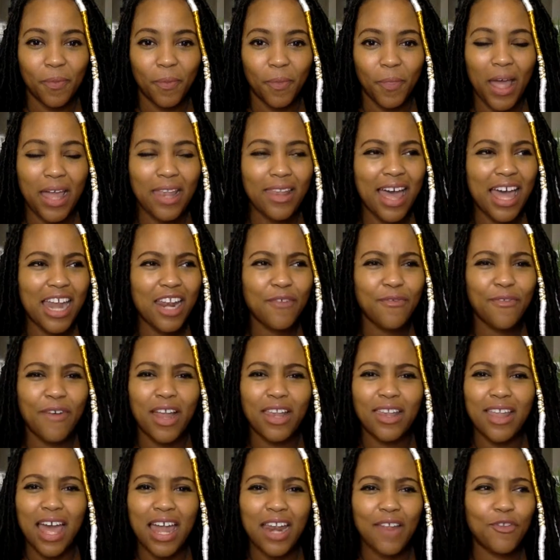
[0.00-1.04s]
A lot
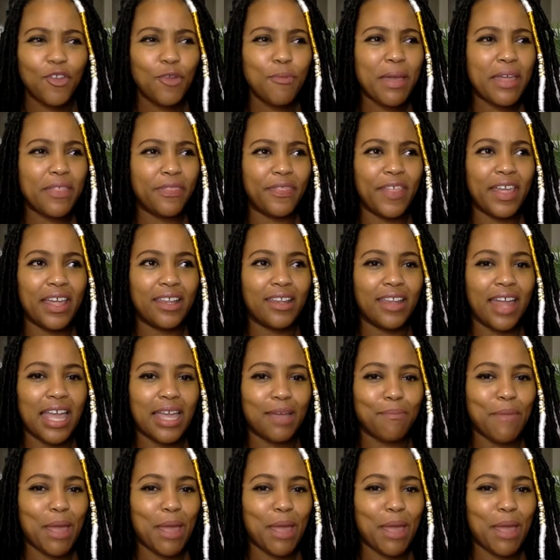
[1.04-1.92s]
of you may think like,